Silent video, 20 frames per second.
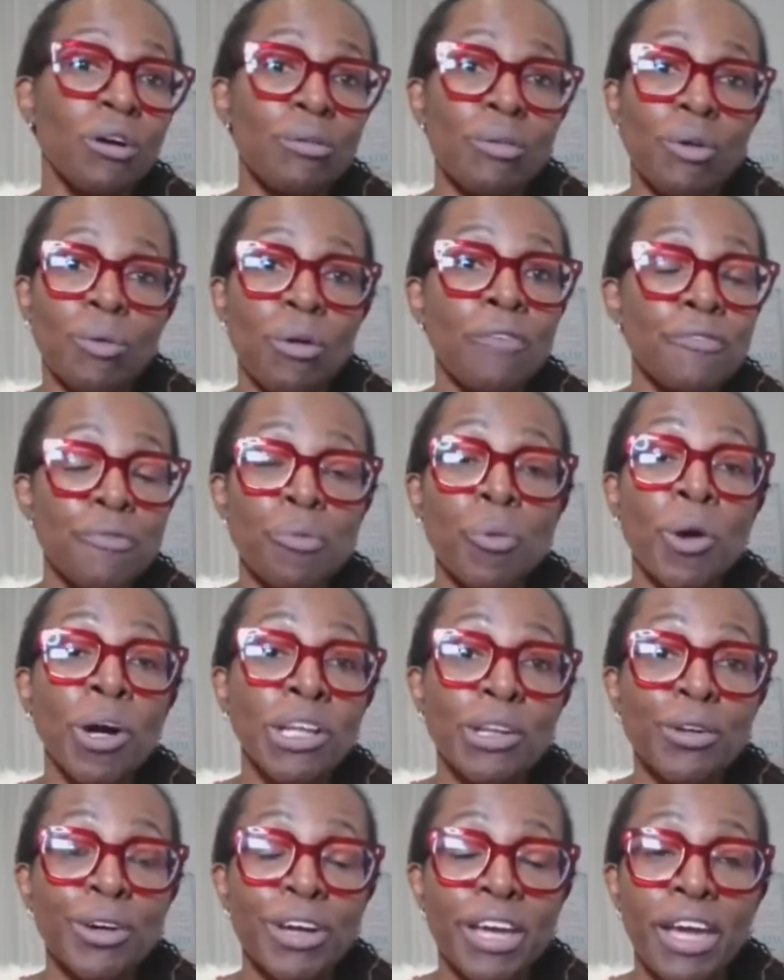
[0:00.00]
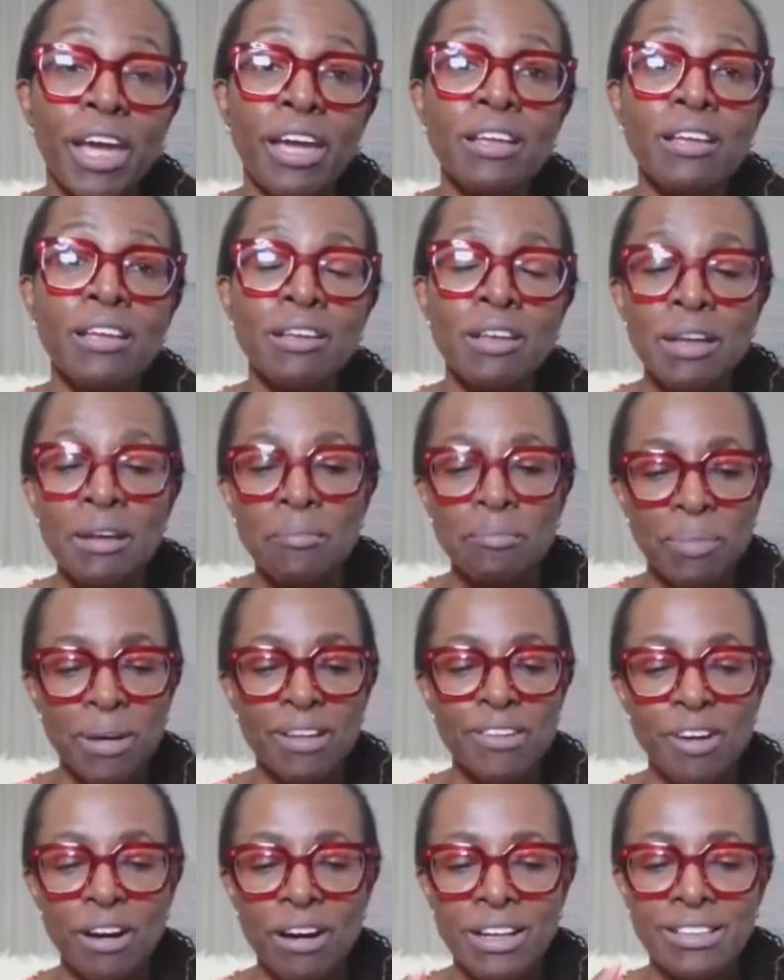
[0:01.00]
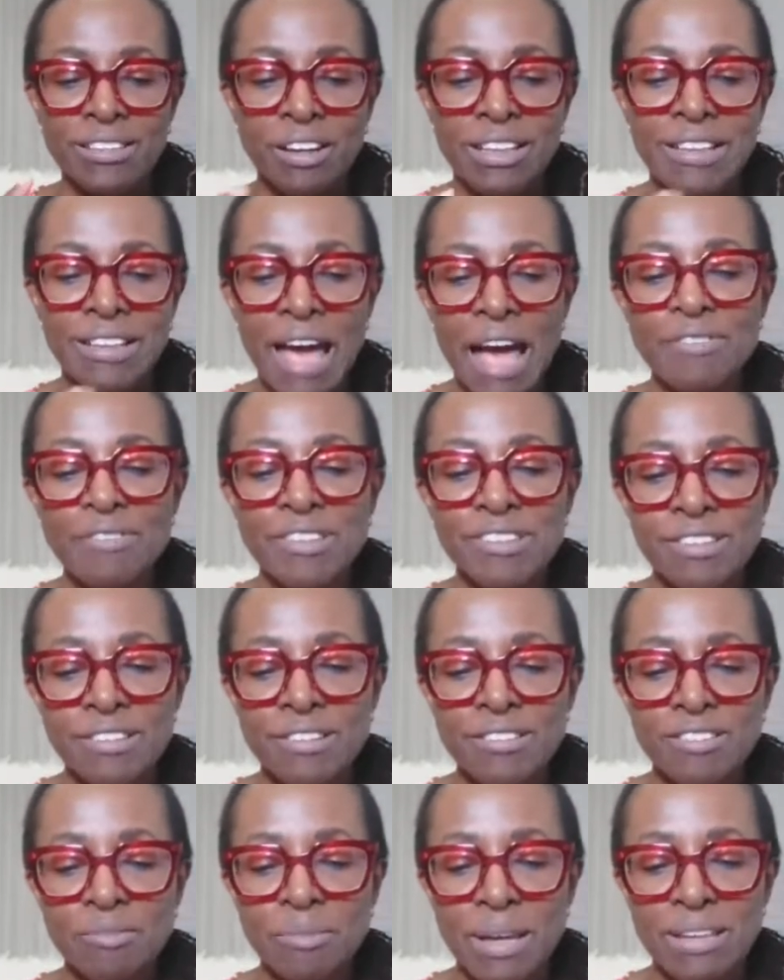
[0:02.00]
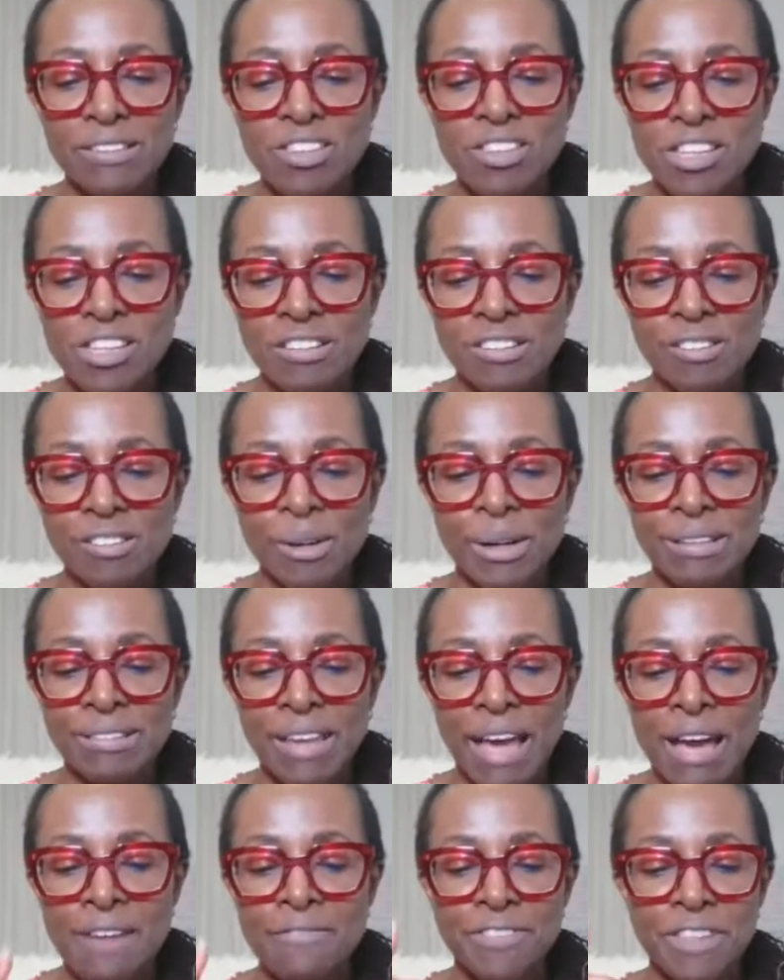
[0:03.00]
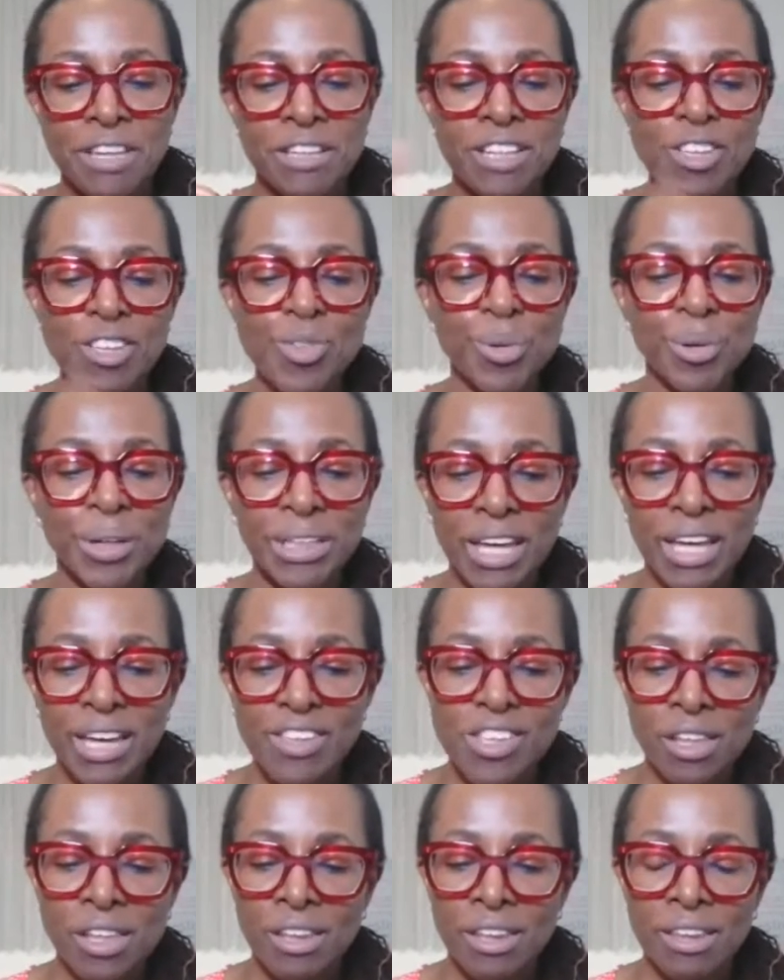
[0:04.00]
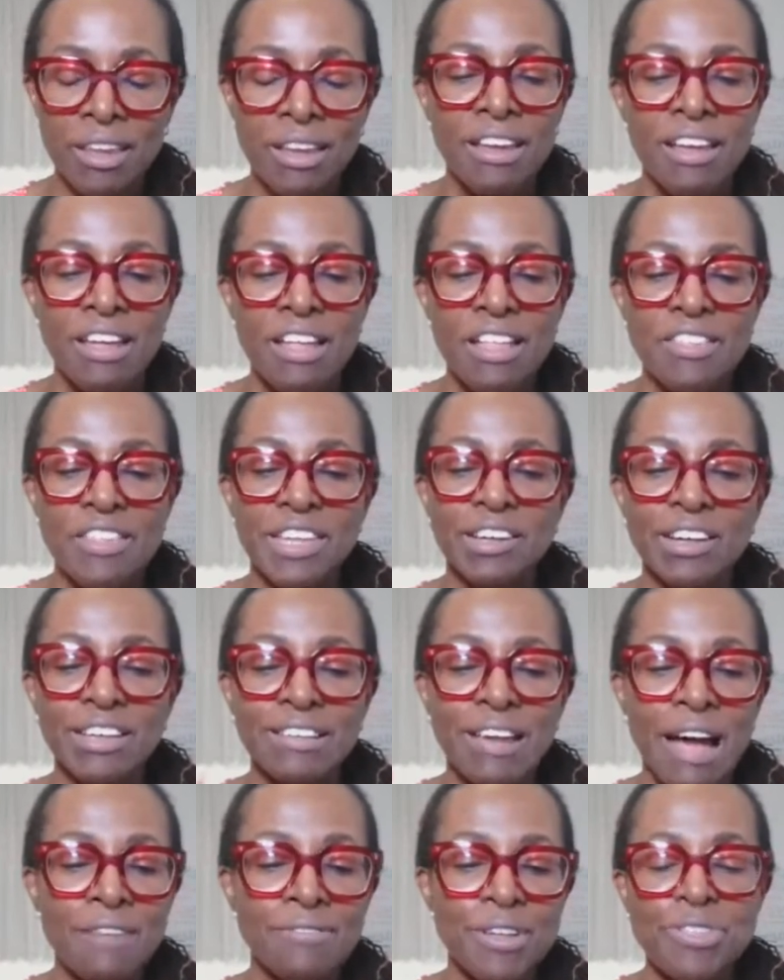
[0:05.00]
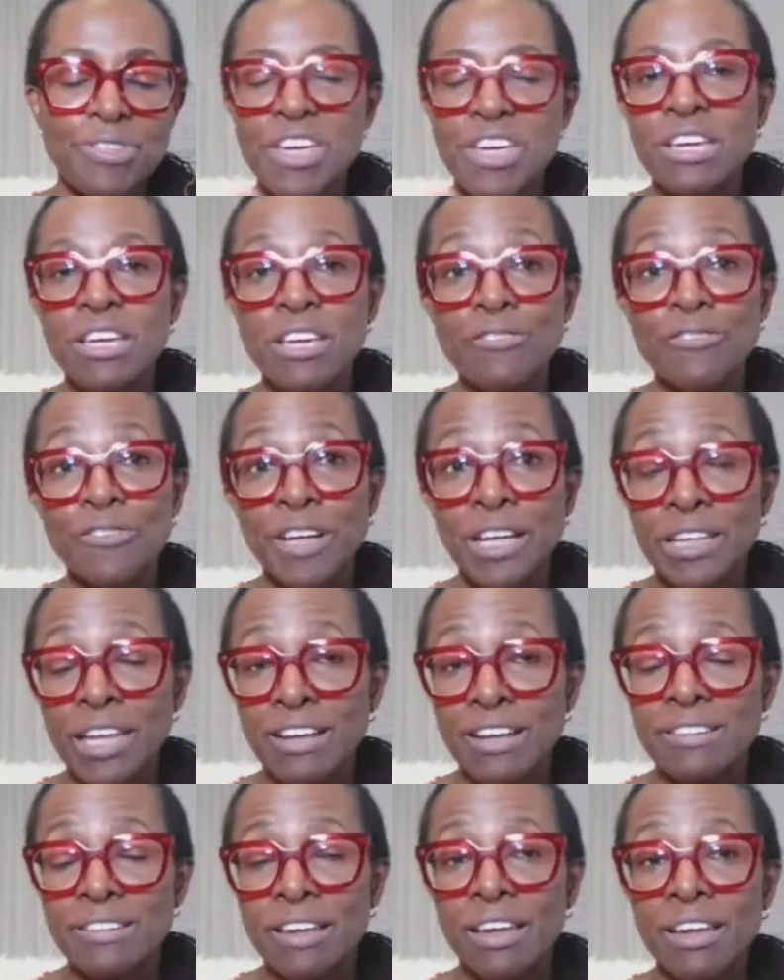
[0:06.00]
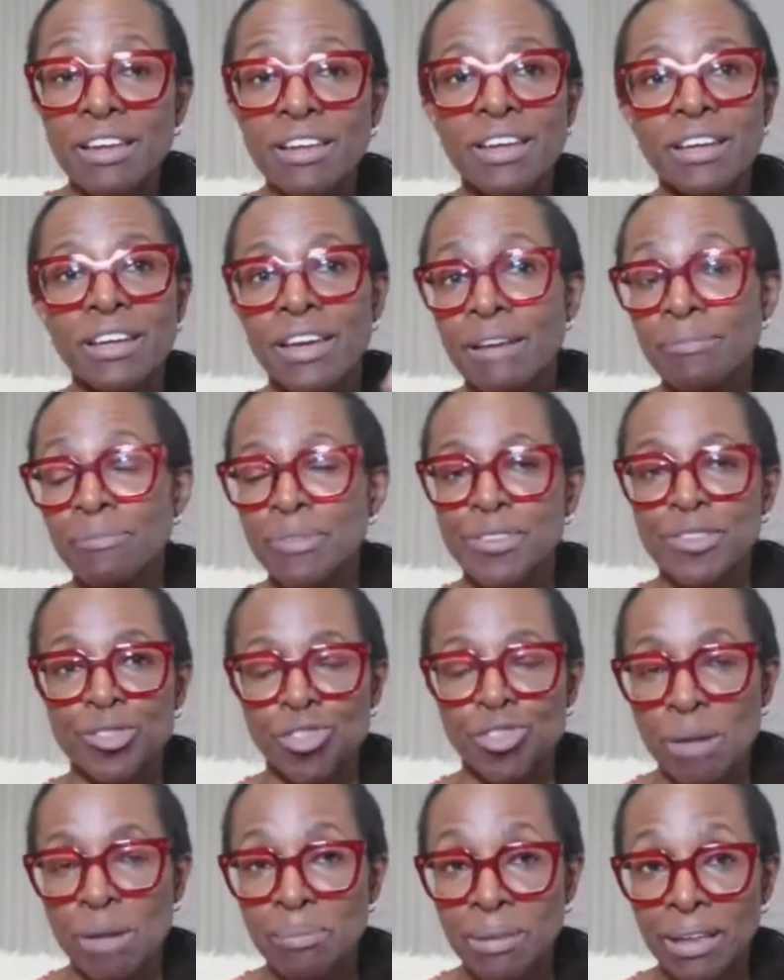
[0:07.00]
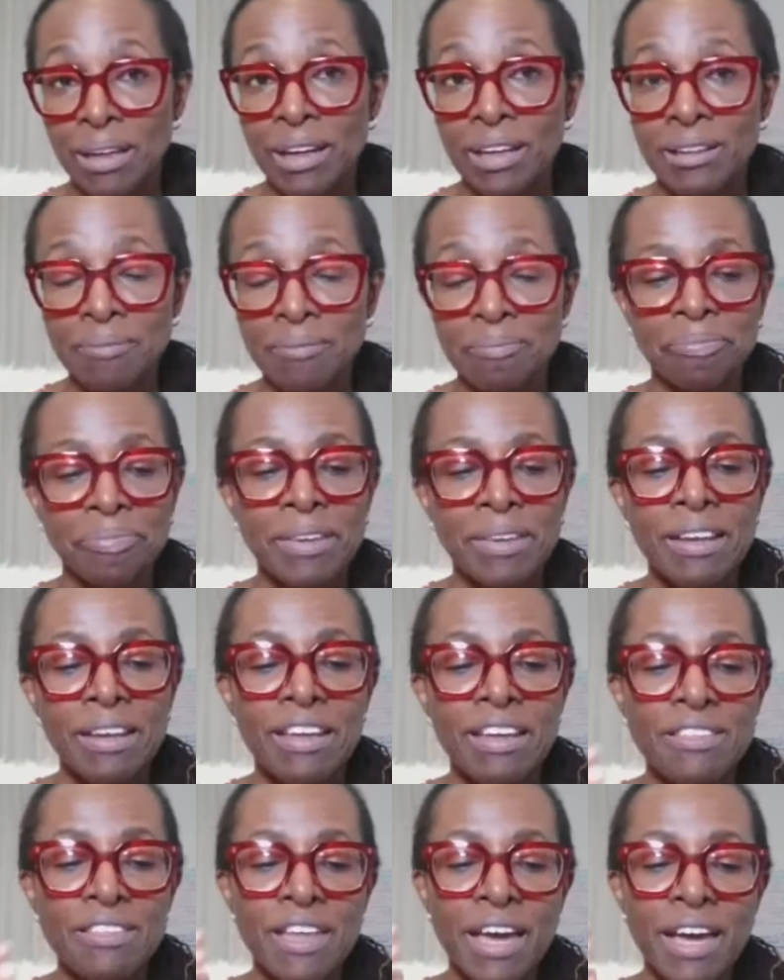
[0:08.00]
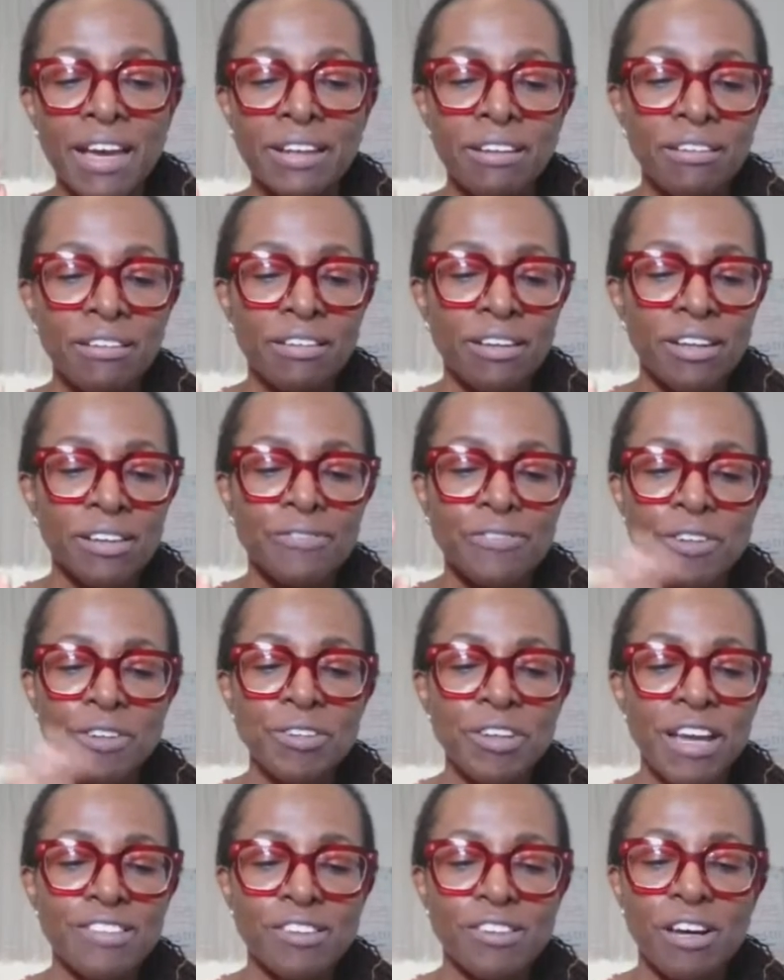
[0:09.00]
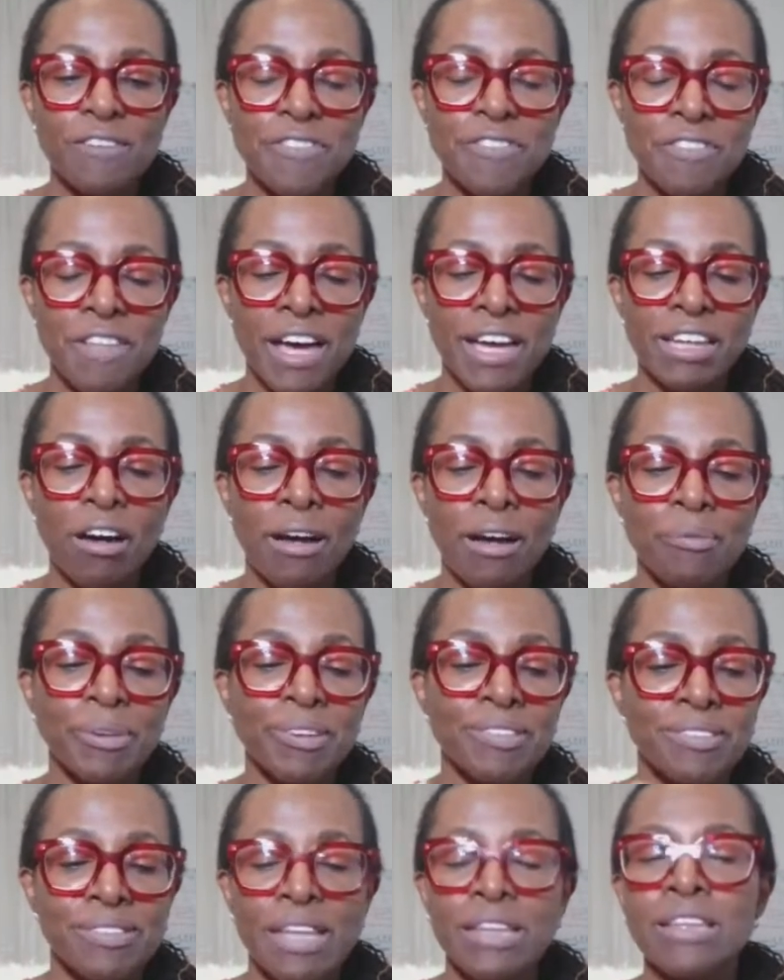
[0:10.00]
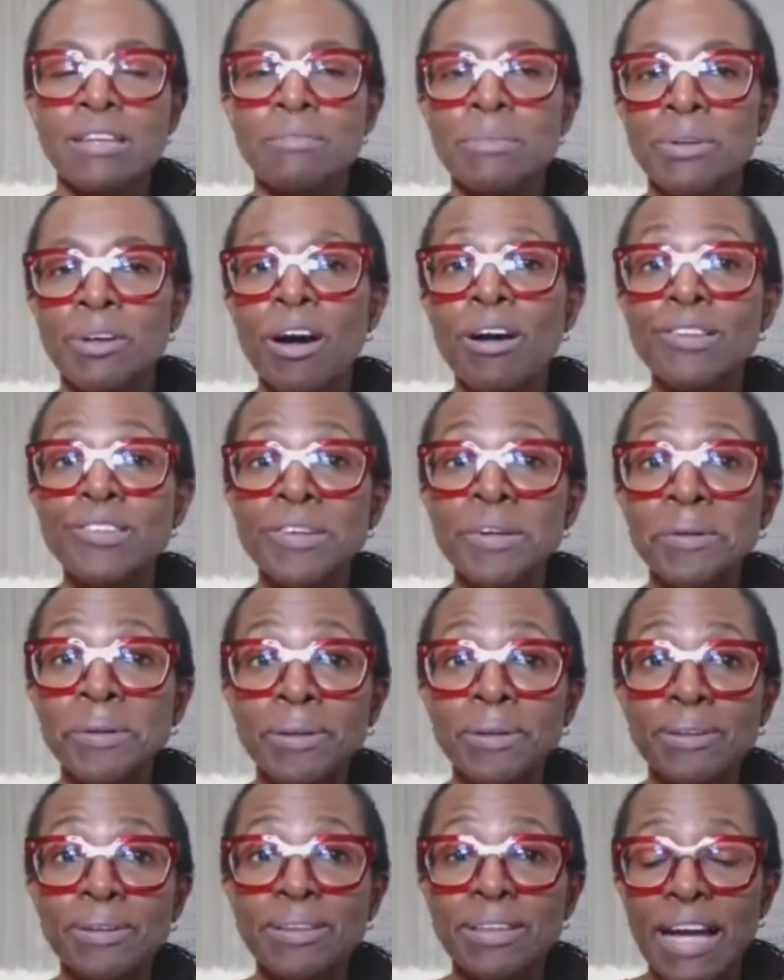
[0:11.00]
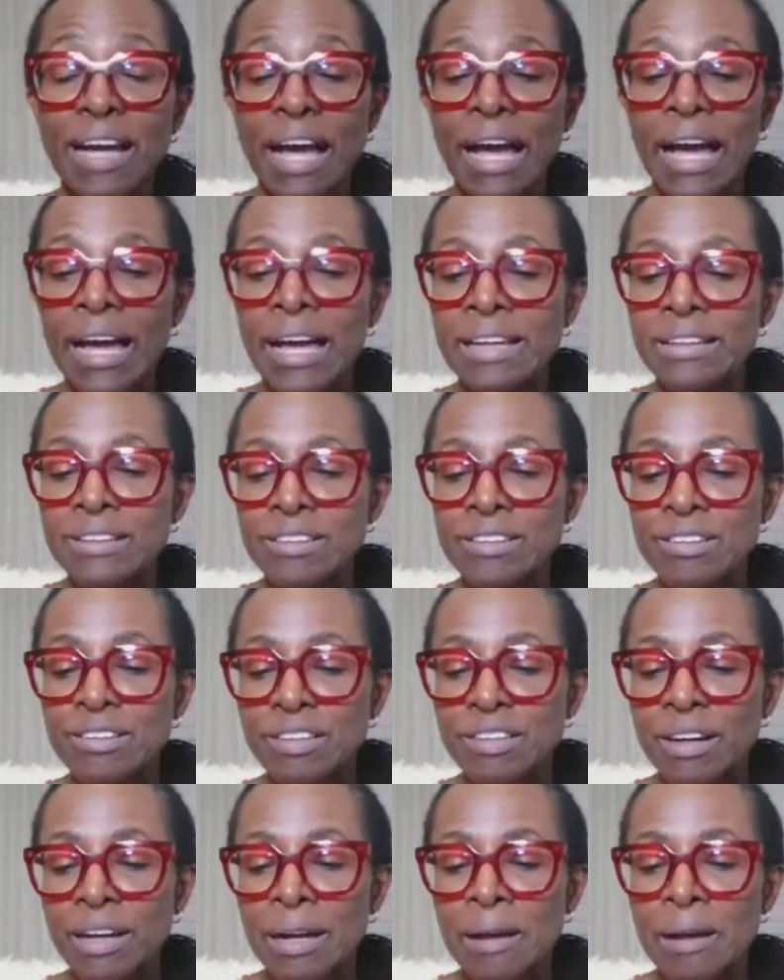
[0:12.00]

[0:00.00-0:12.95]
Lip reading: weren't looking, but I'd have a series of messages. So I'd have the initial connection, then I'd have a thank you for connecting, again with the strapline. Then a few days after that, I would send them an article. And